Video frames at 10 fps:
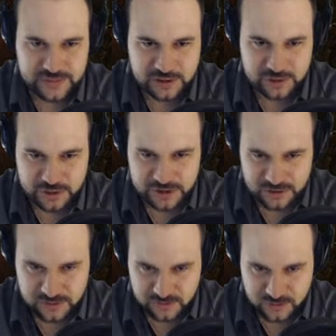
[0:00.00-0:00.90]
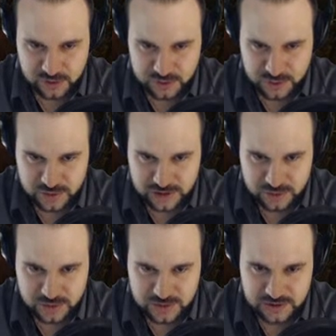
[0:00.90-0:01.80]
I regret to inform you that it
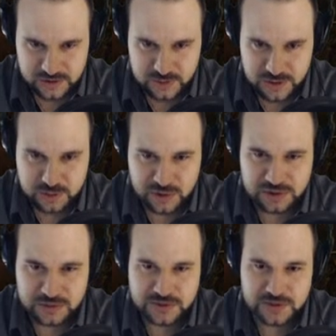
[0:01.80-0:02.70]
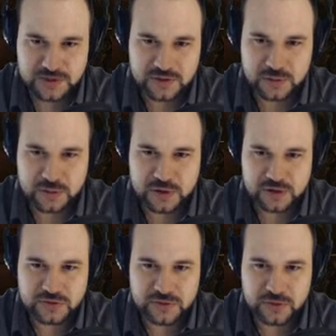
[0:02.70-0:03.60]
will soon be impossible to ignore
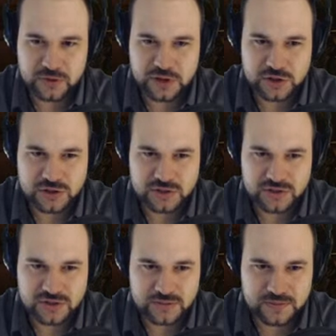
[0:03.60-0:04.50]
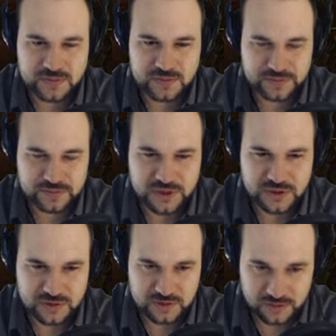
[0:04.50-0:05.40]
pressure from the Russians.
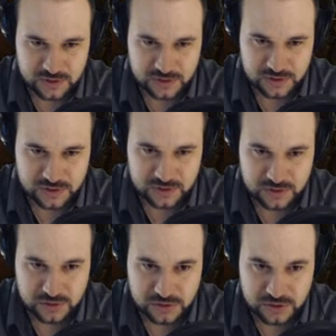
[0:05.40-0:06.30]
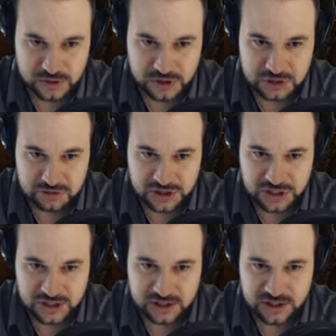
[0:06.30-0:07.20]
The
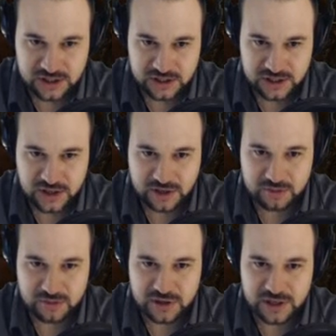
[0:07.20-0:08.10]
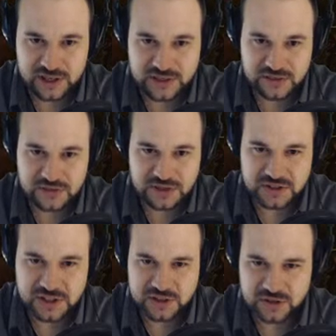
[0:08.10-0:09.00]
Tsarina Catherine has every
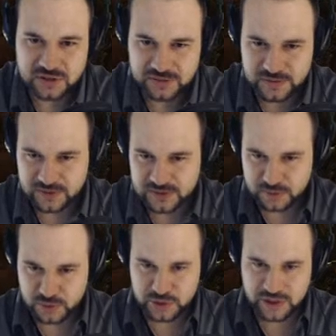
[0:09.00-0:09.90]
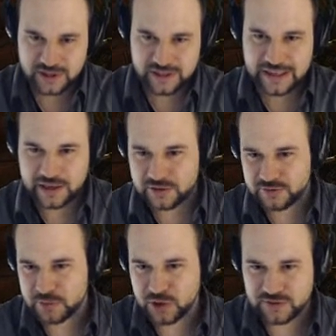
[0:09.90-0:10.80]
intention of supporting the Count
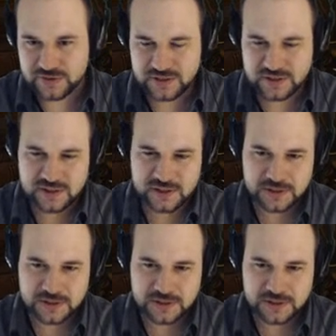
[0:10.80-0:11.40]
of Provence